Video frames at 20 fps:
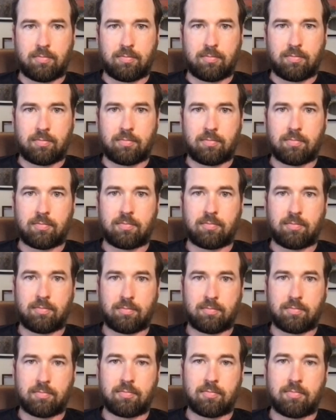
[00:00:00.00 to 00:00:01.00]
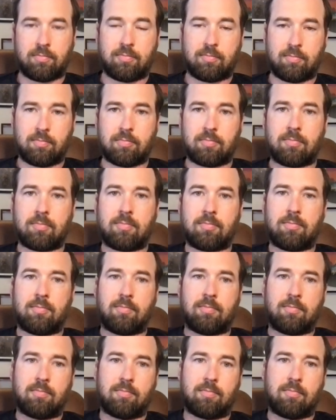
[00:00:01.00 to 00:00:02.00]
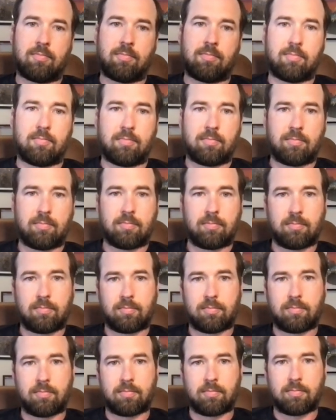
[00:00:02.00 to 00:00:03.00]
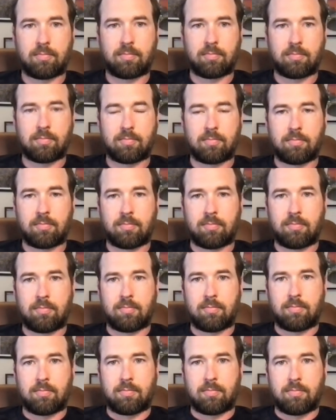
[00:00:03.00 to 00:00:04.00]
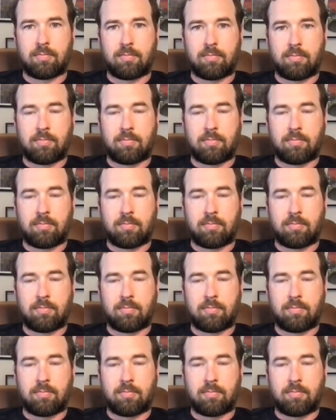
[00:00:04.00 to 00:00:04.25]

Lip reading: The person shown says nothing.